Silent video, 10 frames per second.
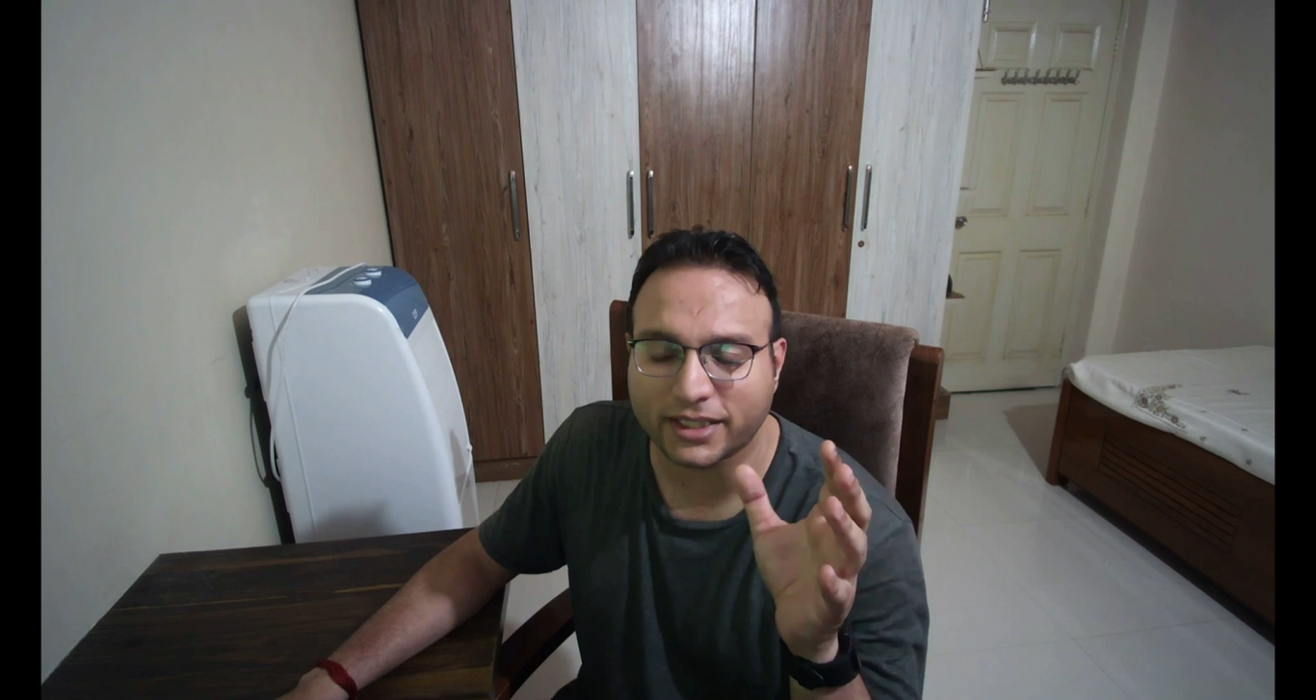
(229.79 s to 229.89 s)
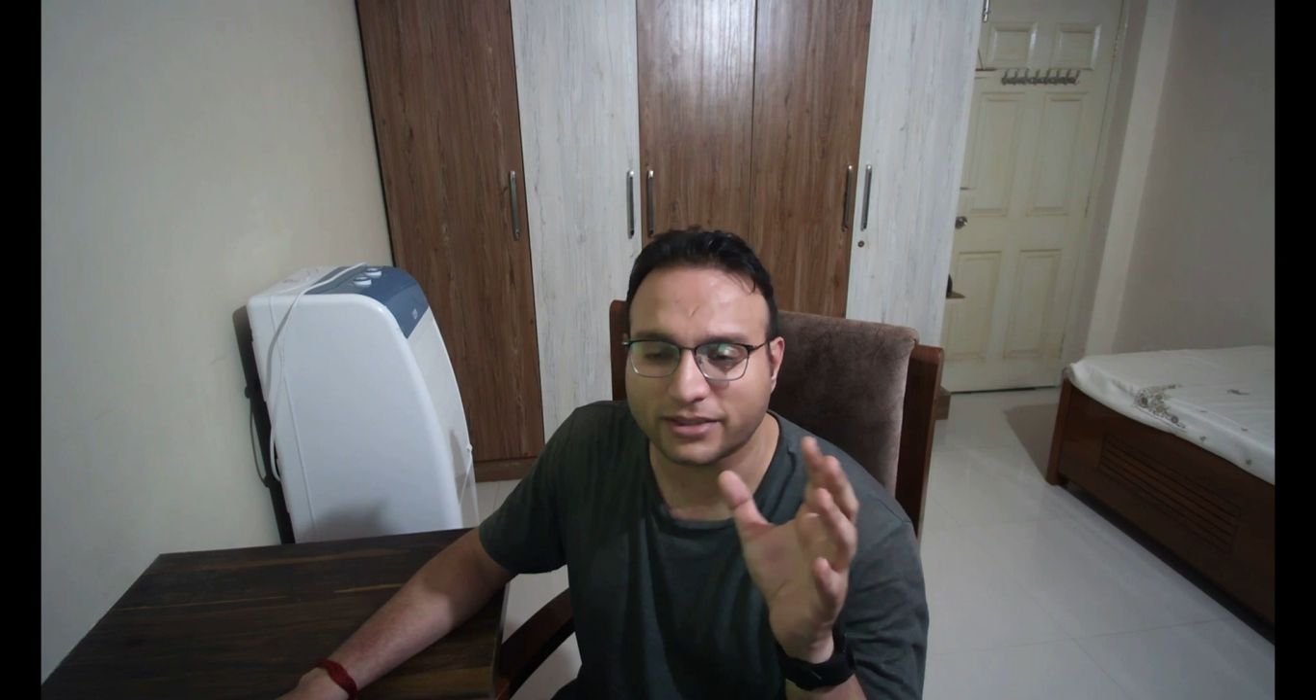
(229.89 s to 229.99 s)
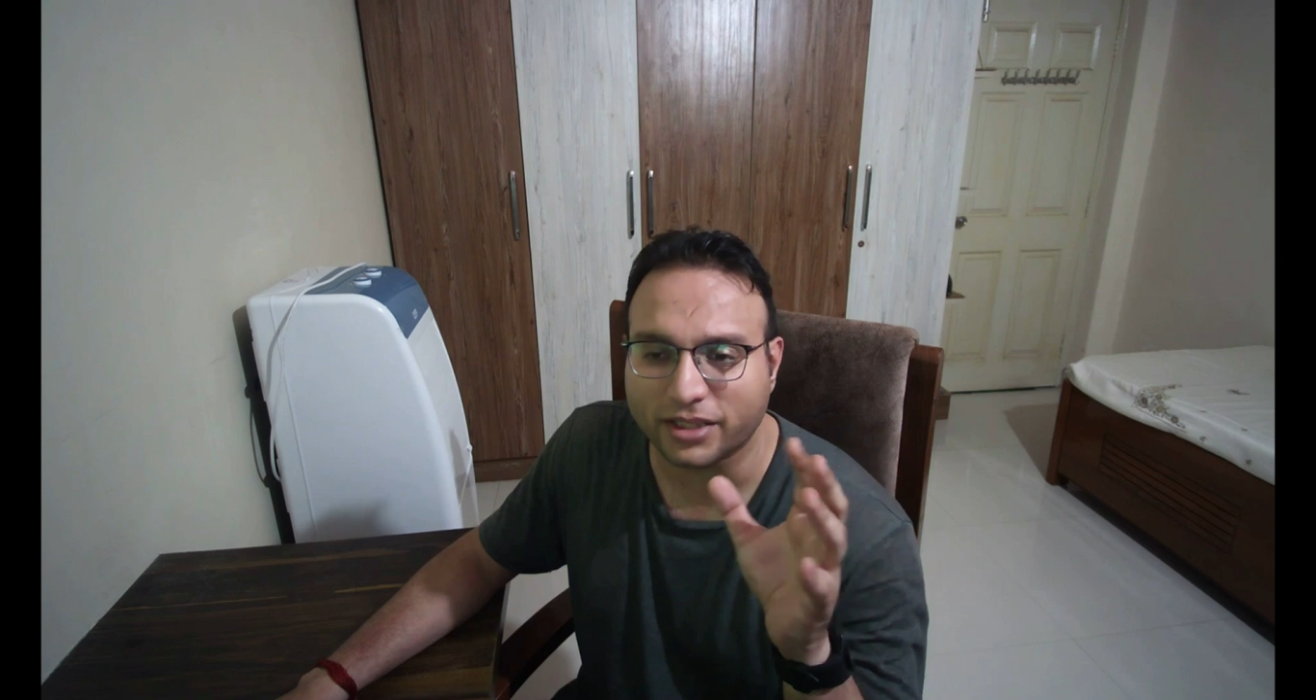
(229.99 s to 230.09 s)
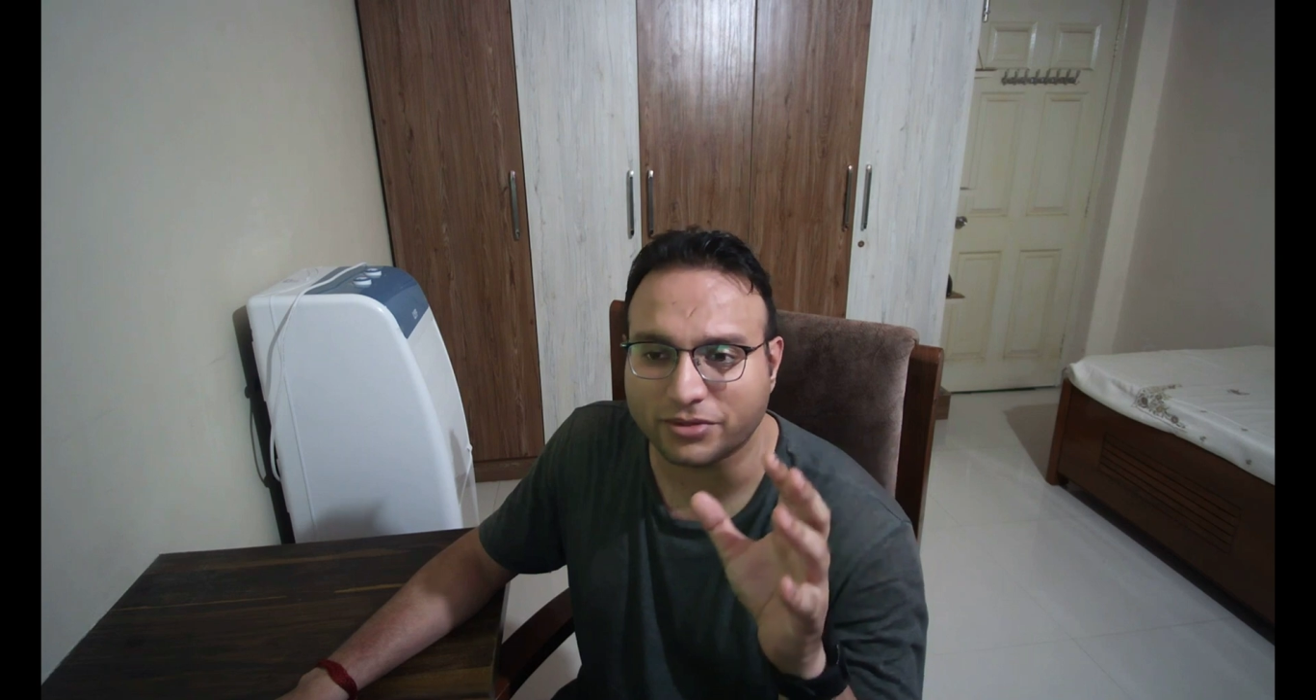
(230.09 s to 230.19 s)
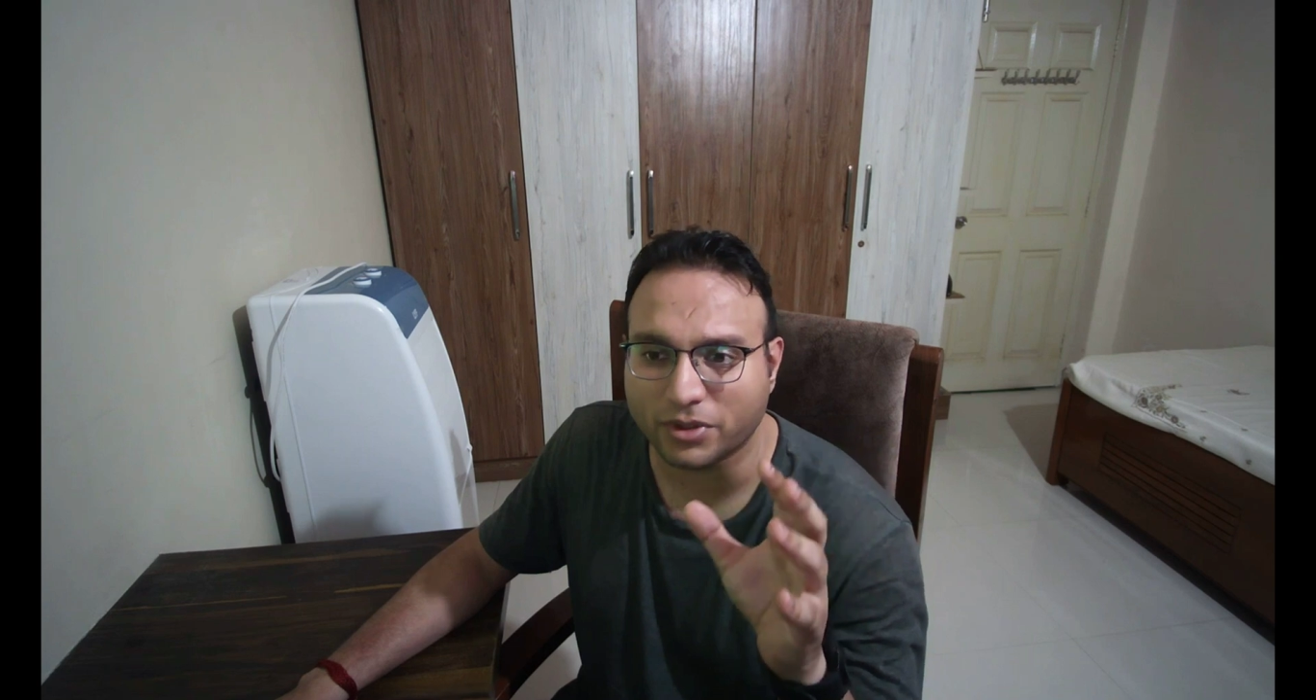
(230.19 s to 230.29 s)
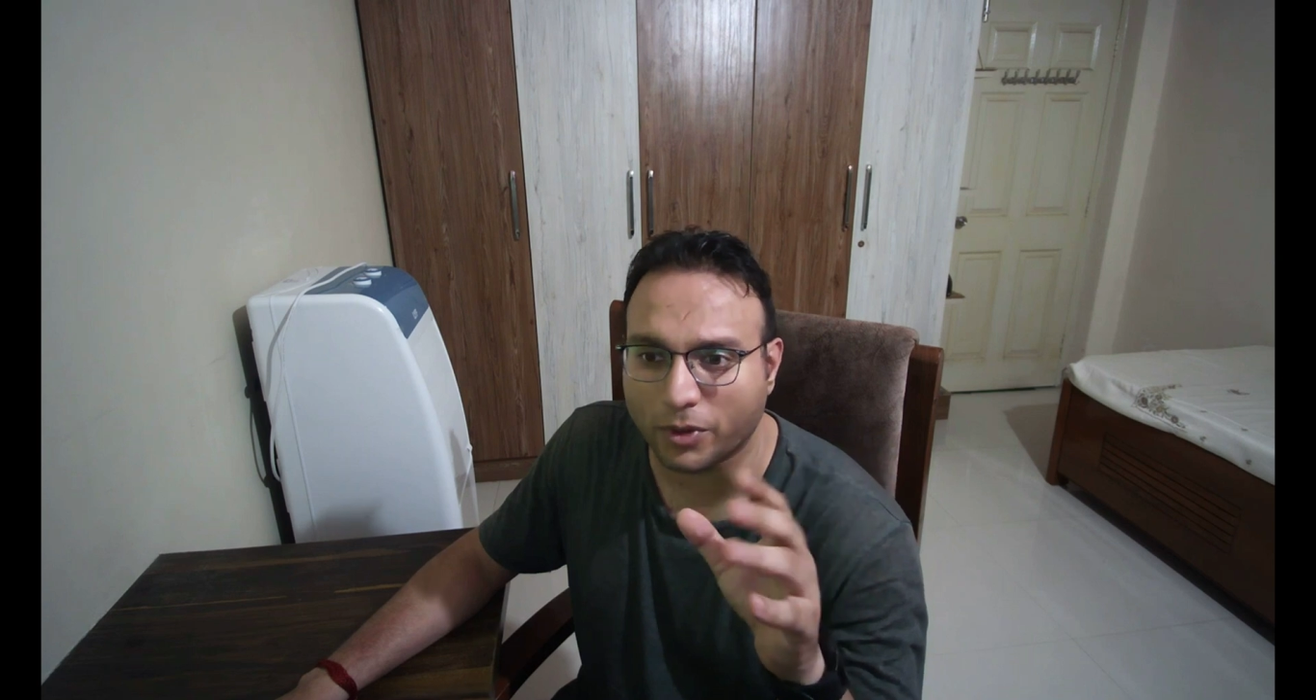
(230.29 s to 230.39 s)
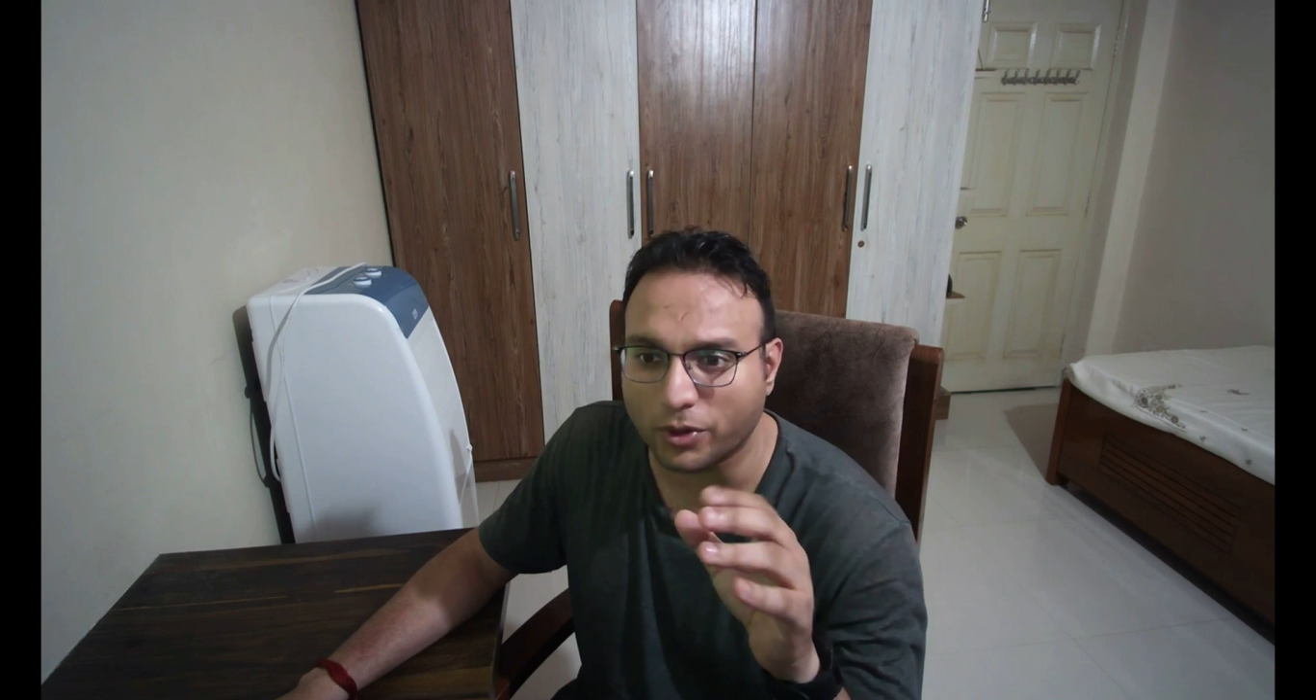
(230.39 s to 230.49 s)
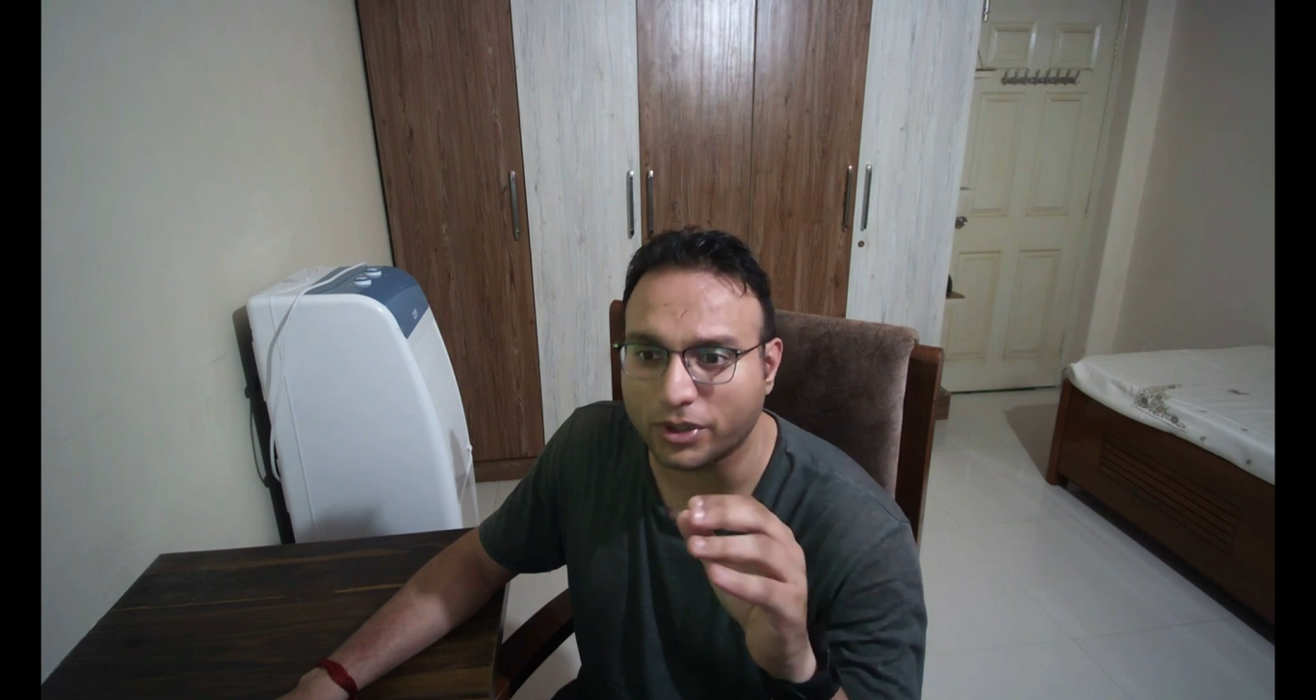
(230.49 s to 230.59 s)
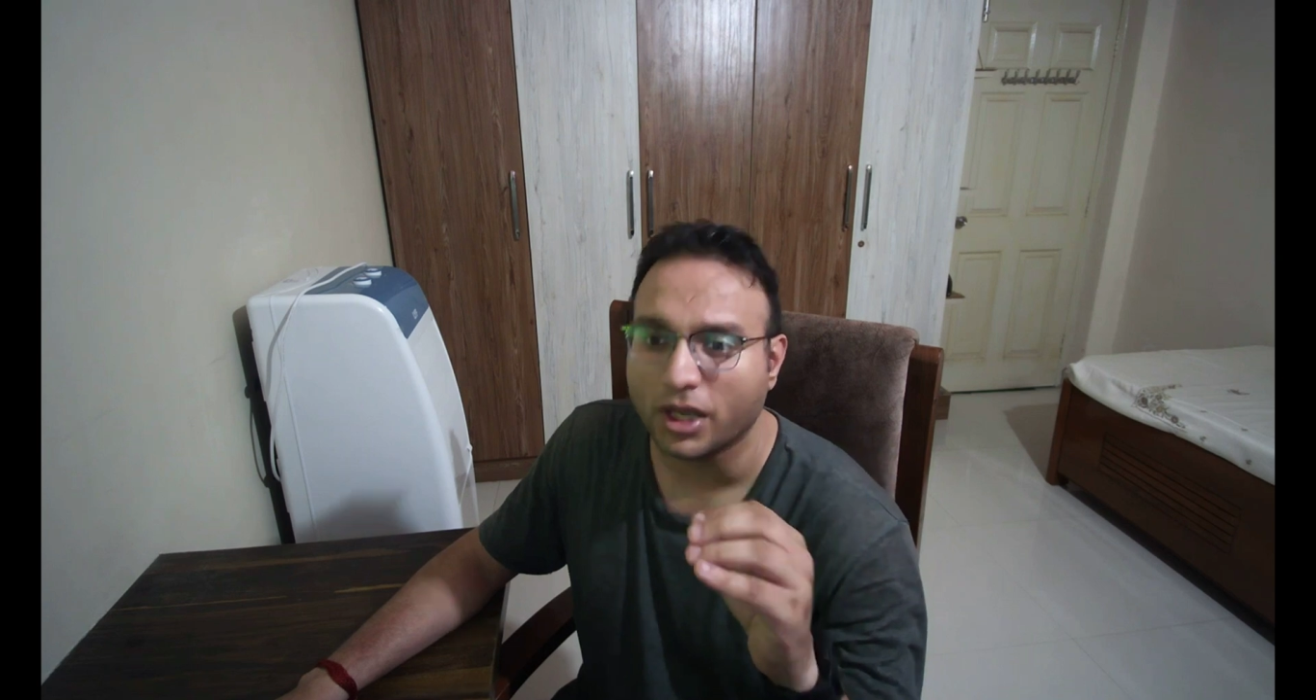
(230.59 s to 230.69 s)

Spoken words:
stuff's about,